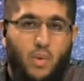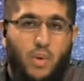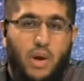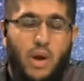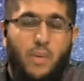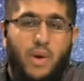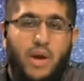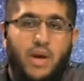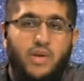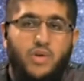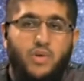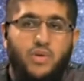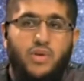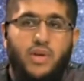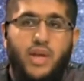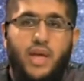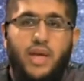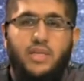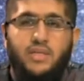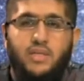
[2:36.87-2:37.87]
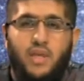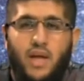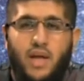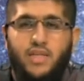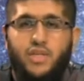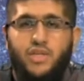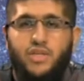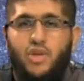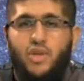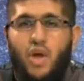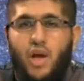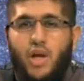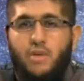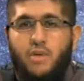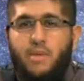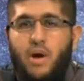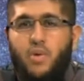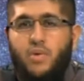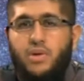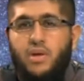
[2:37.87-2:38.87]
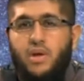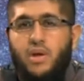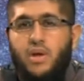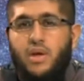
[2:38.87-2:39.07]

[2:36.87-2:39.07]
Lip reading: What I want to do today is not just talk about